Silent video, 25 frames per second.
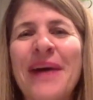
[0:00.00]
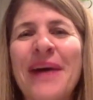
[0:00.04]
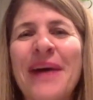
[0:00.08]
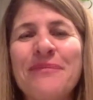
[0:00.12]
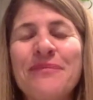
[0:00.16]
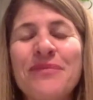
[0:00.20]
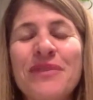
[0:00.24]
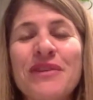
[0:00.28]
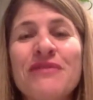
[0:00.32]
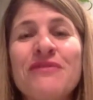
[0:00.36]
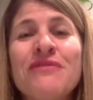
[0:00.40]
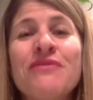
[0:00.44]

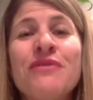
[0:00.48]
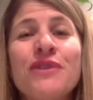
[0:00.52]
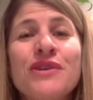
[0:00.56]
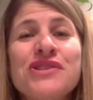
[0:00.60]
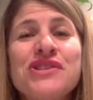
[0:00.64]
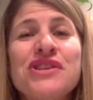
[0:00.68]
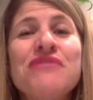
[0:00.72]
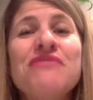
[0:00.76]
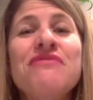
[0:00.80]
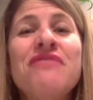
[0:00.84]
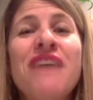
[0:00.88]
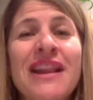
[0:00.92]

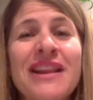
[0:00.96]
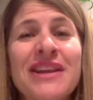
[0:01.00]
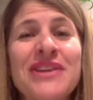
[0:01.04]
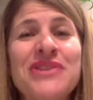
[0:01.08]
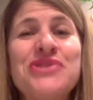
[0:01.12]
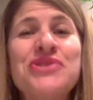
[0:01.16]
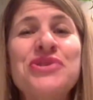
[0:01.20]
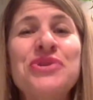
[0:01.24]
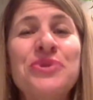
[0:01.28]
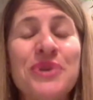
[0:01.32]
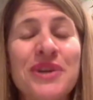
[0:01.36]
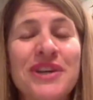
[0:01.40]
Virgin
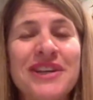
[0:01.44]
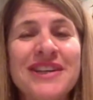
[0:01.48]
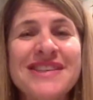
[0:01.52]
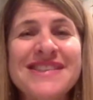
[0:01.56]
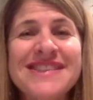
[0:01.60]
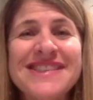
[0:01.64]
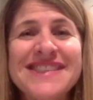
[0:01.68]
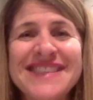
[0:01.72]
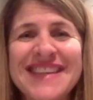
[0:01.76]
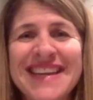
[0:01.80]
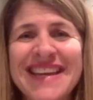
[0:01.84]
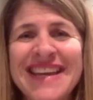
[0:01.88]

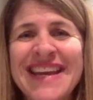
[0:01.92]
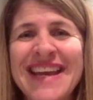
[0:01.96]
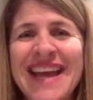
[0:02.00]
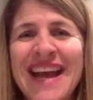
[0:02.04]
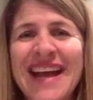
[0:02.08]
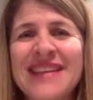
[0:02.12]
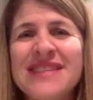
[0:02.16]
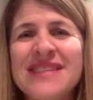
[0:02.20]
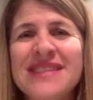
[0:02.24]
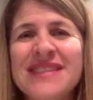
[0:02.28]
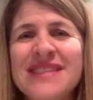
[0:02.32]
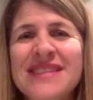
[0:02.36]
Volunteers. He
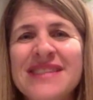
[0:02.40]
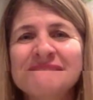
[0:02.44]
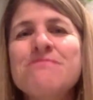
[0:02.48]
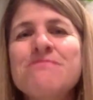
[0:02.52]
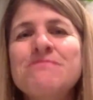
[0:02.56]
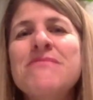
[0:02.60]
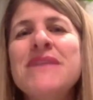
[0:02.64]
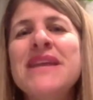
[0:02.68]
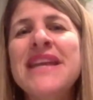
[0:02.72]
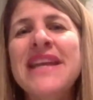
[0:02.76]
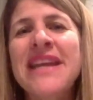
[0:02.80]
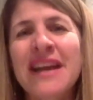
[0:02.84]
has
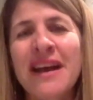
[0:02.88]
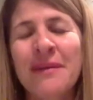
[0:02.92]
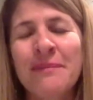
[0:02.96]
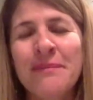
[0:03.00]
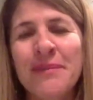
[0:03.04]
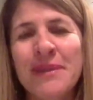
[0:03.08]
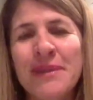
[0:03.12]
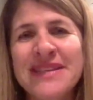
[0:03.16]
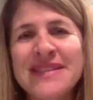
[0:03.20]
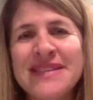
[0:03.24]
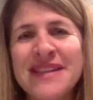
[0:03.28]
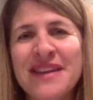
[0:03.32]
many
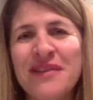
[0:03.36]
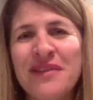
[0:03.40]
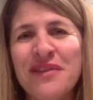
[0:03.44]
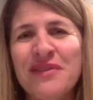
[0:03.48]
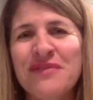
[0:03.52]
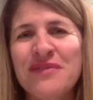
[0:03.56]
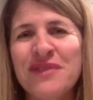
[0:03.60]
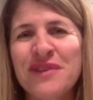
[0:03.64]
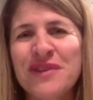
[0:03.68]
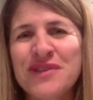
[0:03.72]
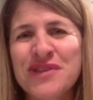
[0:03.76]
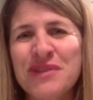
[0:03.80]
companies under the
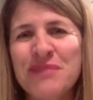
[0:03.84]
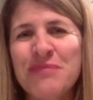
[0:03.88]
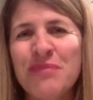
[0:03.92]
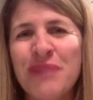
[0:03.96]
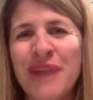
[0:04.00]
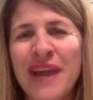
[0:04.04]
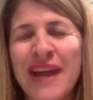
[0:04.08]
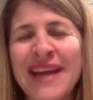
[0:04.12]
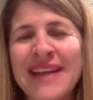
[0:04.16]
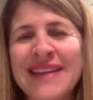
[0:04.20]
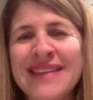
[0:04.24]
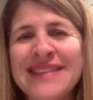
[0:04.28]
Virgin
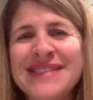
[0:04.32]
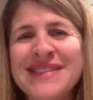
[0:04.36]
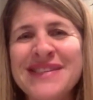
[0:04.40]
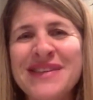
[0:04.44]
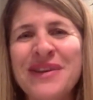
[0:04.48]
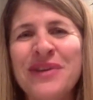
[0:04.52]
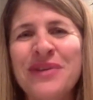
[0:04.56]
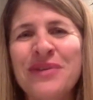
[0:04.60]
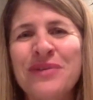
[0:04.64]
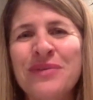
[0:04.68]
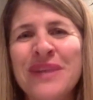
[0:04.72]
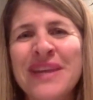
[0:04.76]
brand,
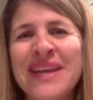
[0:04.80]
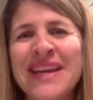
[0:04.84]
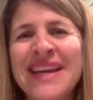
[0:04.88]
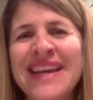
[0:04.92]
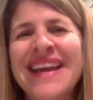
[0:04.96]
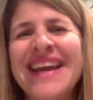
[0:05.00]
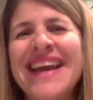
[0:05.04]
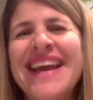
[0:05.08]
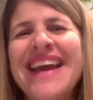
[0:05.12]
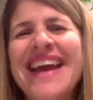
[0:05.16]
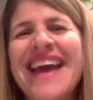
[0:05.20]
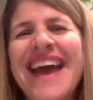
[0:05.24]
so
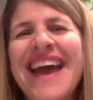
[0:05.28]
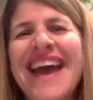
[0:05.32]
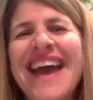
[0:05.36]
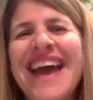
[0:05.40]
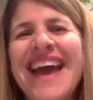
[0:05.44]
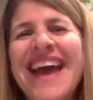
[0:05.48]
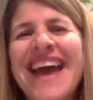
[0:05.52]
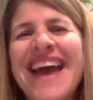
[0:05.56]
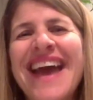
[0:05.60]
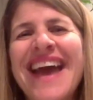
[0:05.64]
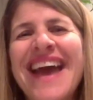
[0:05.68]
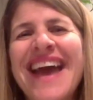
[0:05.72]
we
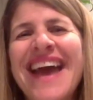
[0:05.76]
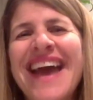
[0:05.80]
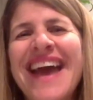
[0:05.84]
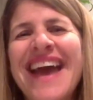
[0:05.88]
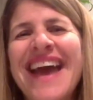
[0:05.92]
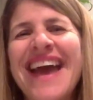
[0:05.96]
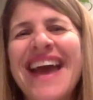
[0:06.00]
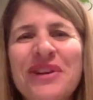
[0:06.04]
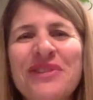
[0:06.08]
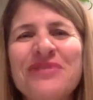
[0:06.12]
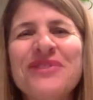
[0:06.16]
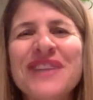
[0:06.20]
this
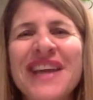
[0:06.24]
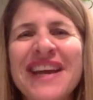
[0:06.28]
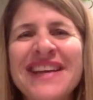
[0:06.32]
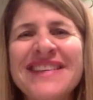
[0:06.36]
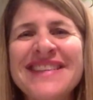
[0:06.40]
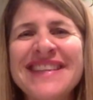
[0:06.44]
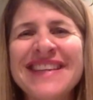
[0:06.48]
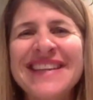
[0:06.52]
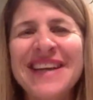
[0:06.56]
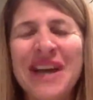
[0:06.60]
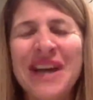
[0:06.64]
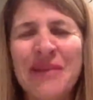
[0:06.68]
wonderful
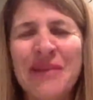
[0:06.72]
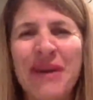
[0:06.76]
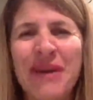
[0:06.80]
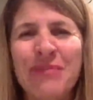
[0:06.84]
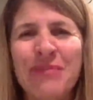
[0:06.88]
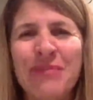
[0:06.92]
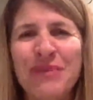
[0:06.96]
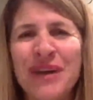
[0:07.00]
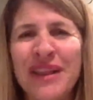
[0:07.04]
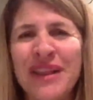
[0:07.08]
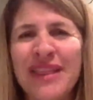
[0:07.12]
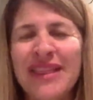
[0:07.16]
idea to come
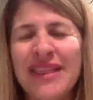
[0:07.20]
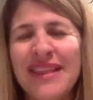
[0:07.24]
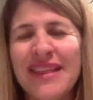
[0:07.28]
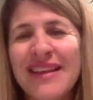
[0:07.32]
up with